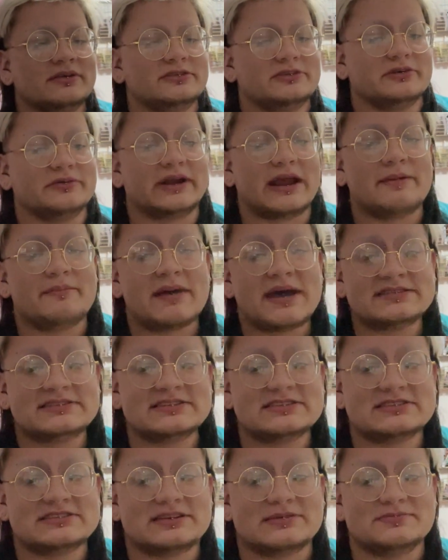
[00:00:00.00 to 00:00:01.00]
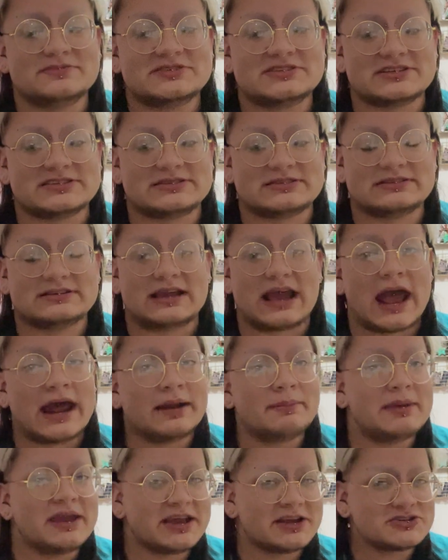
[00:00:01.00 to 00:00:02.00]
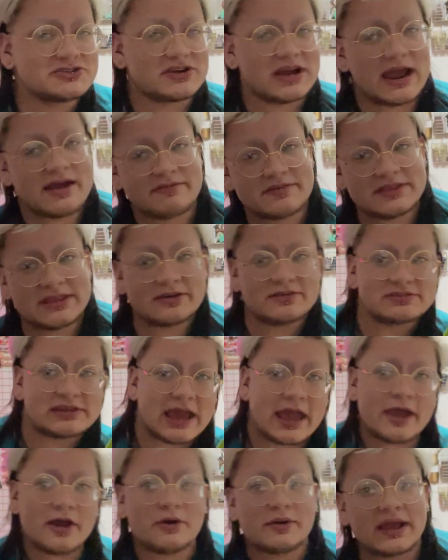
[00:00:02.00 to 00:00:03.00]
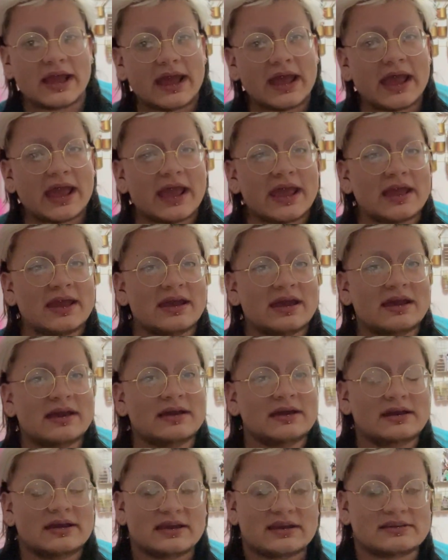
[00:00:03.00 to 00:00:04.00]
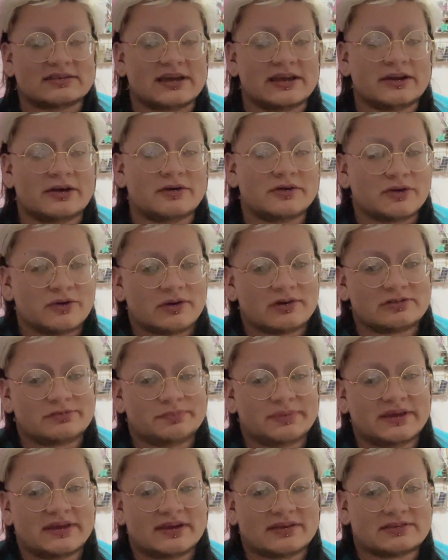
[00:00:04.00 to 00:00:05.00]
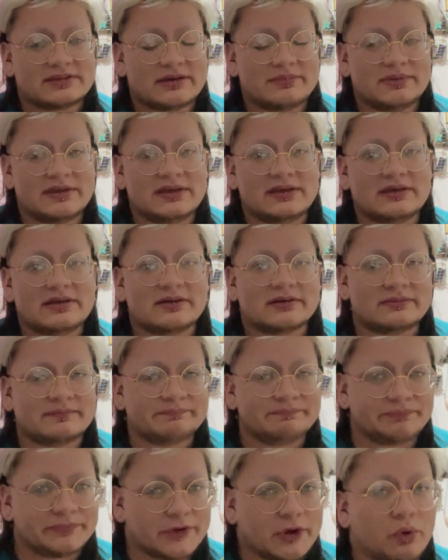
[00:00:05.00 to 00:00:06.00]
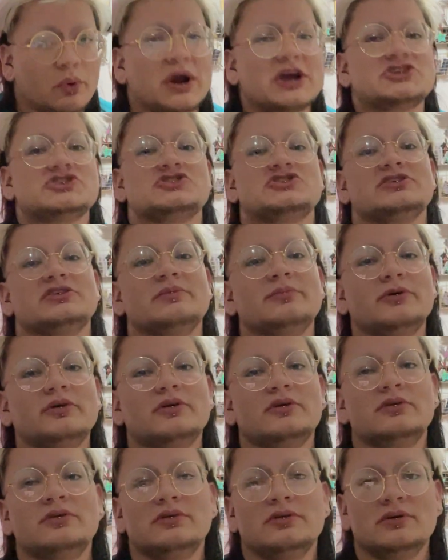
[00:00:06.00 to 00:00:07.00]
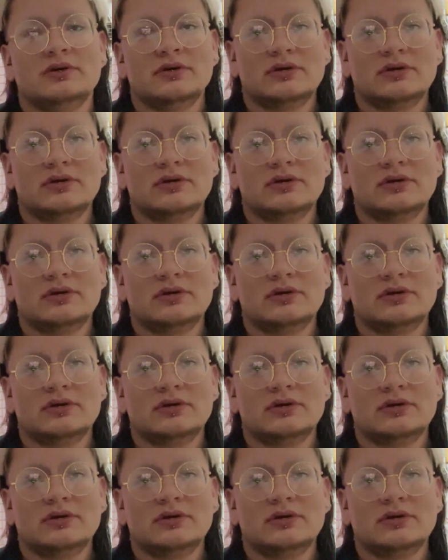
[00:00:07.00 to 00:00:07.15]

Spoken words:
So when I messaged them, just kind of making sure everything was A-okay, because I know USPS can be a questionable